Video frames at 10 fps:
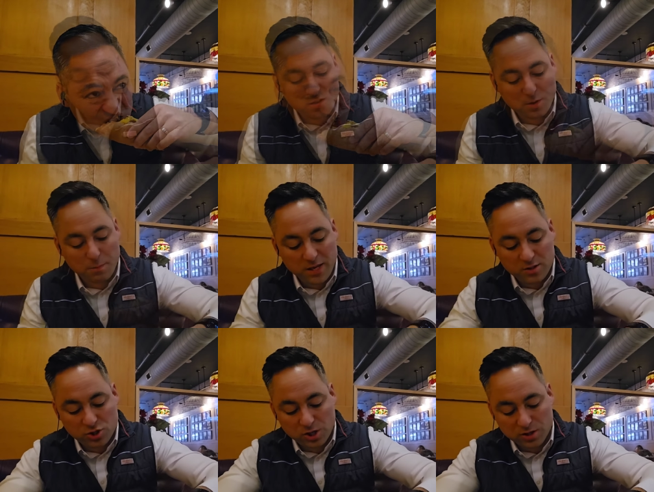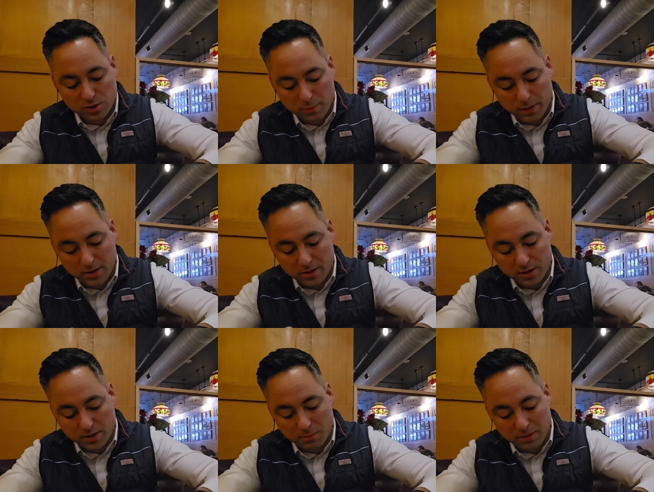The bean chunks are bigger
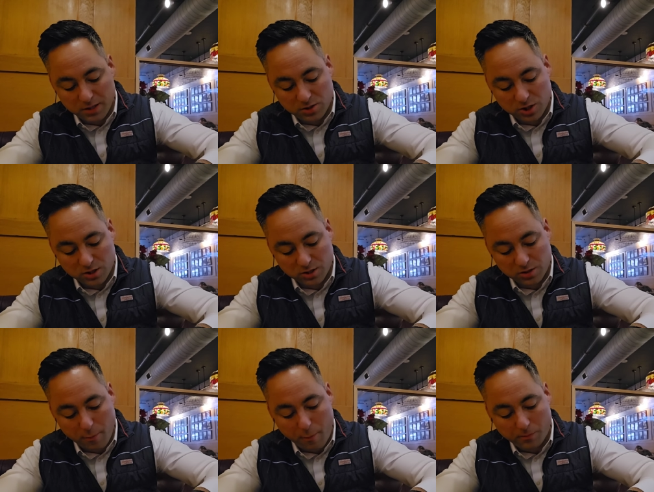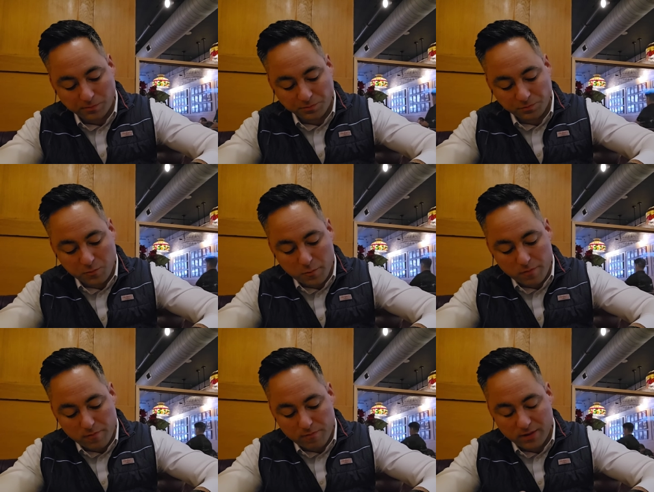than the meat chunks.
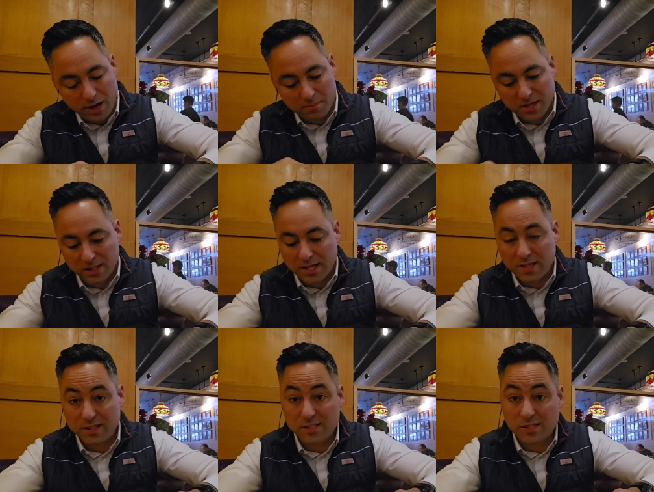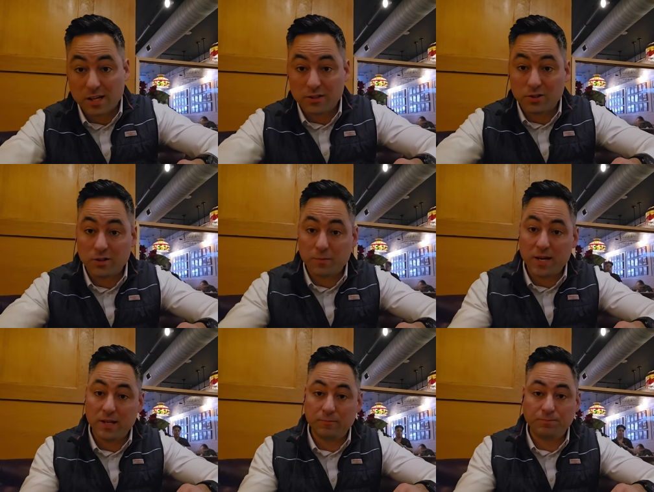I'm not liking this hot dog,
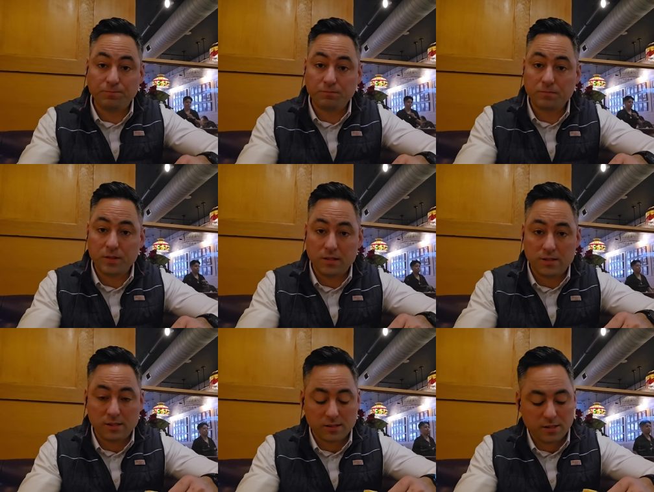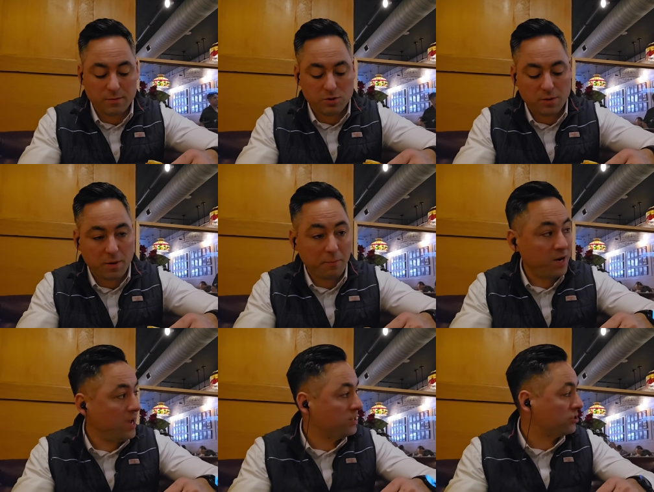man. It's a Slim Jim. I'm gonna
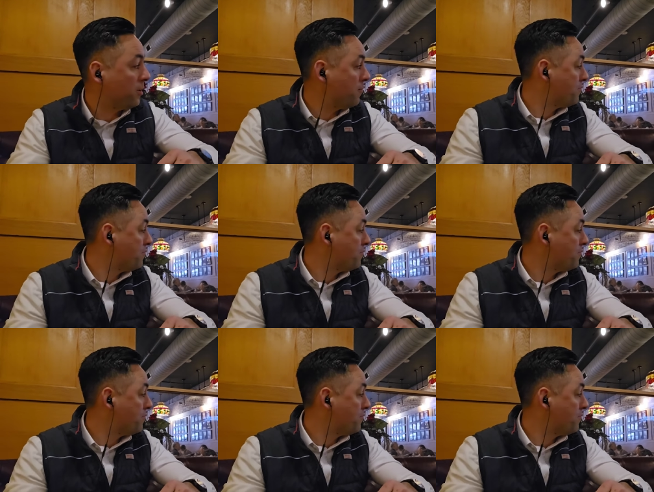ask her.